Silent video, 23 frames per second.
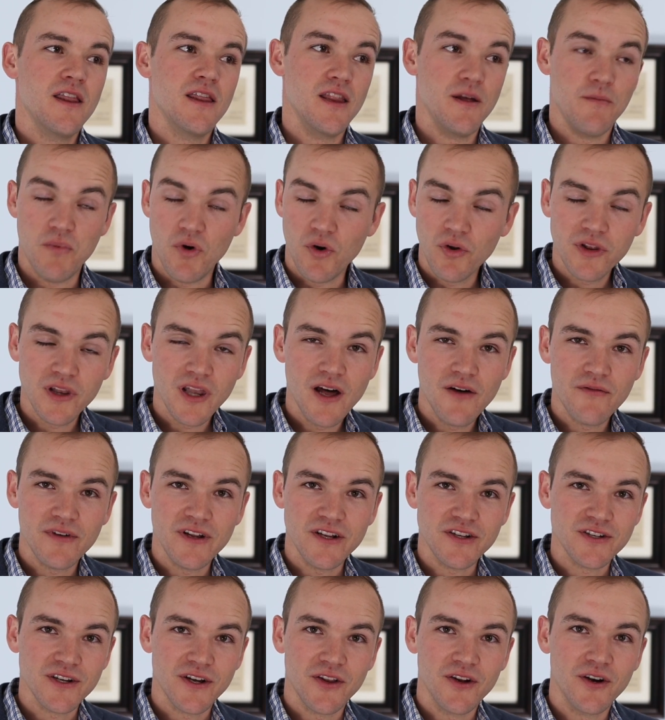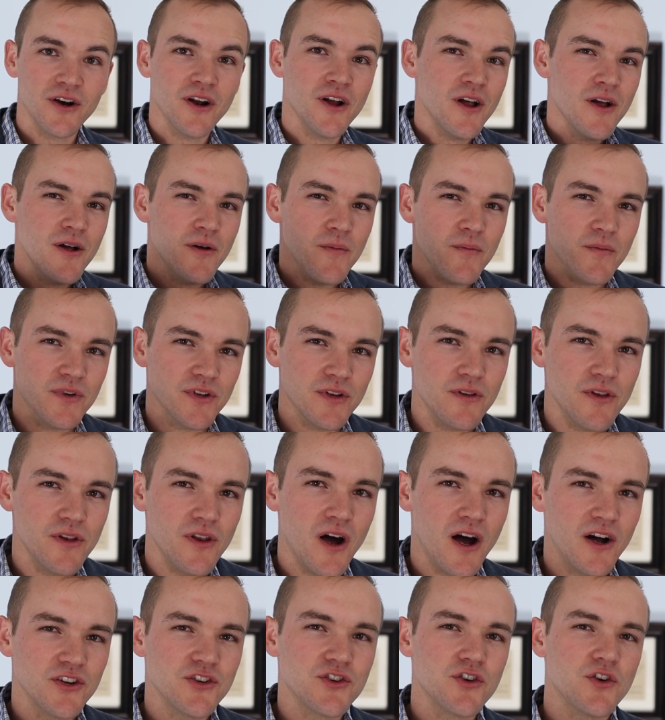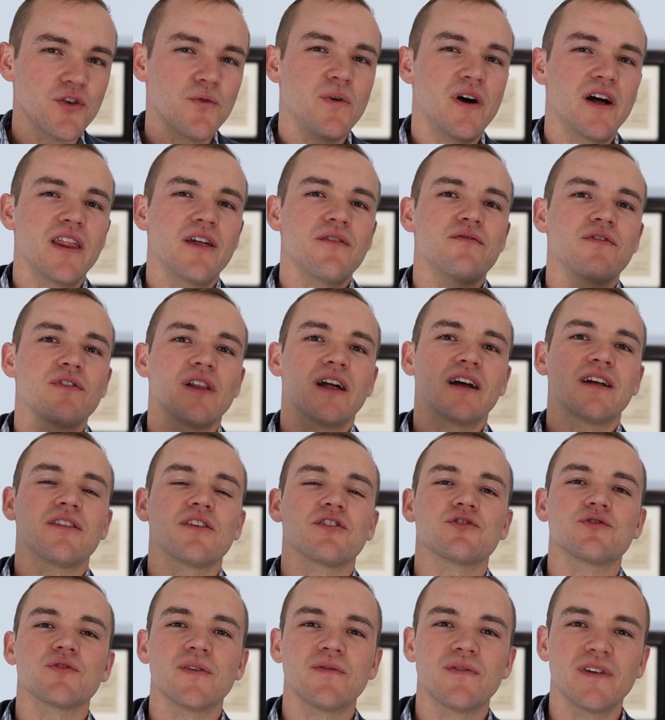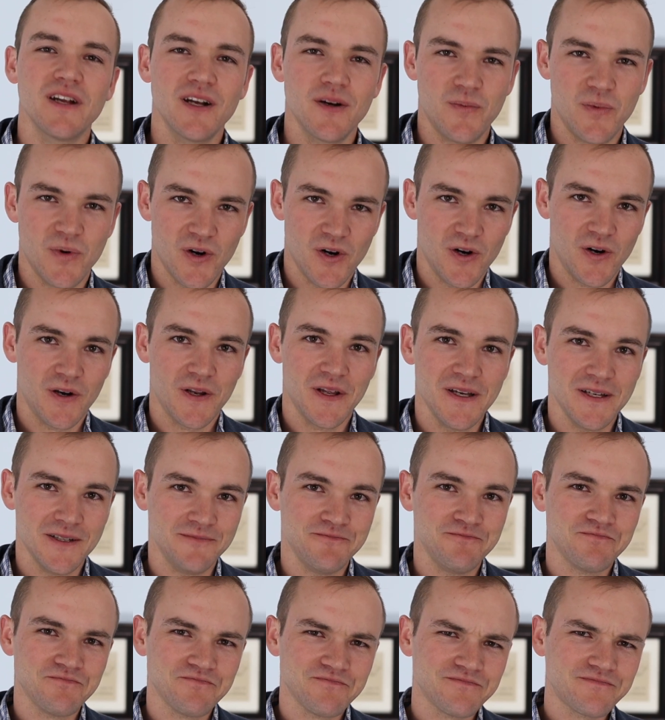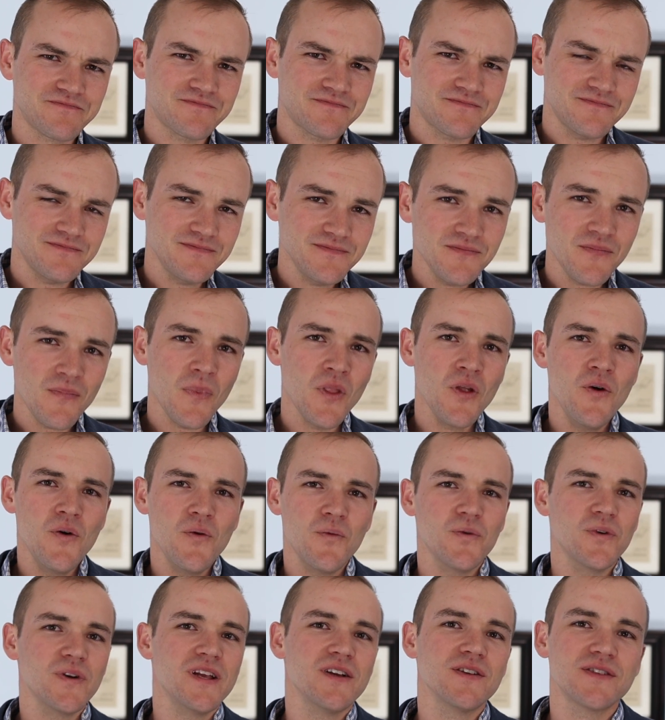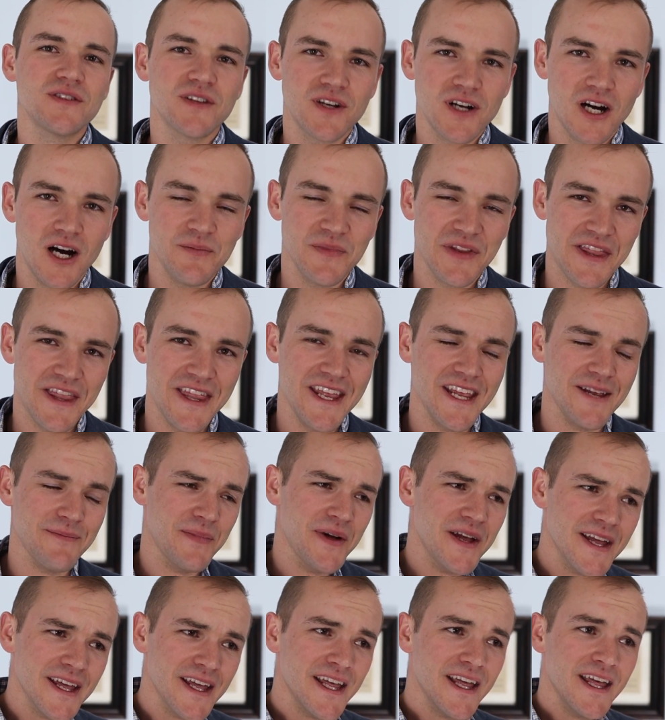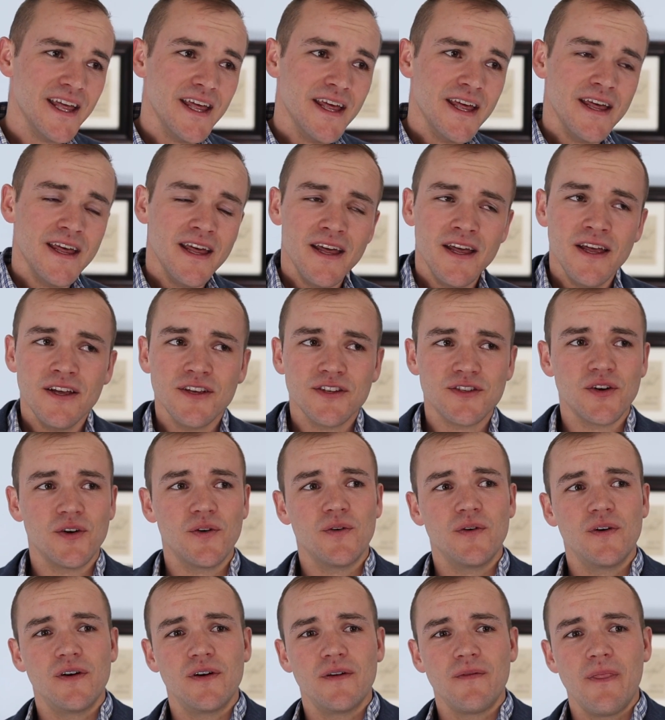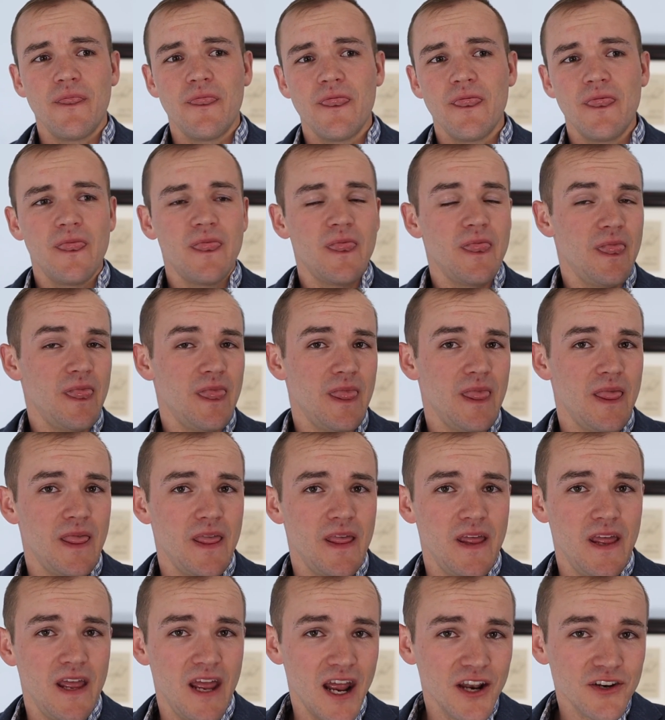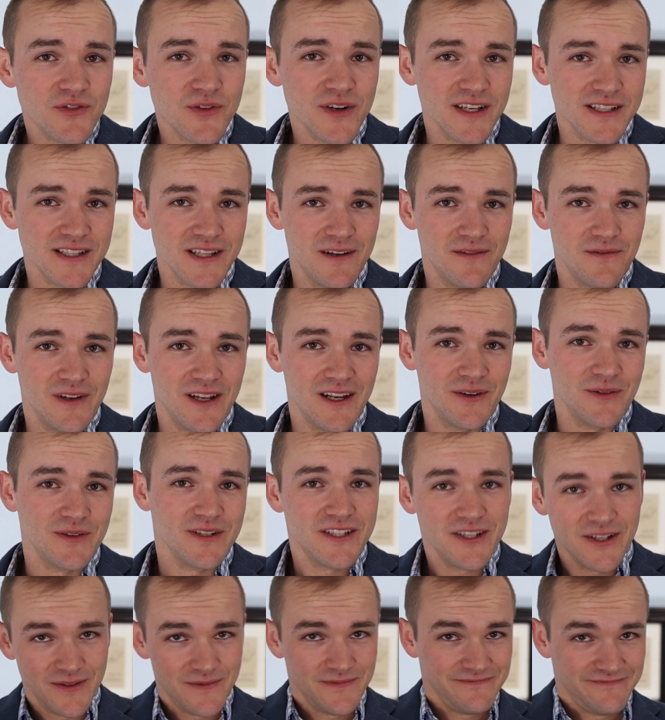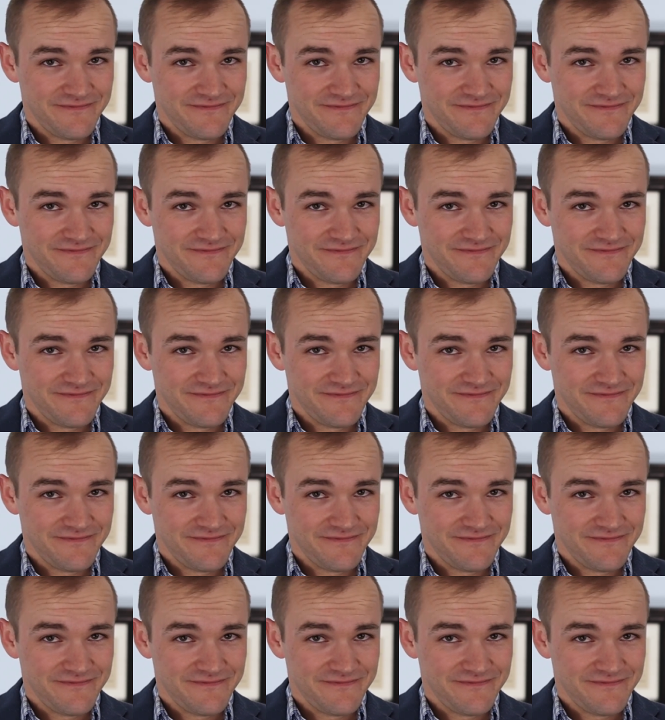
both love each other, but not sure why they feel like they're drifting apart. Well, here's the common theme. So, Andrea's love language,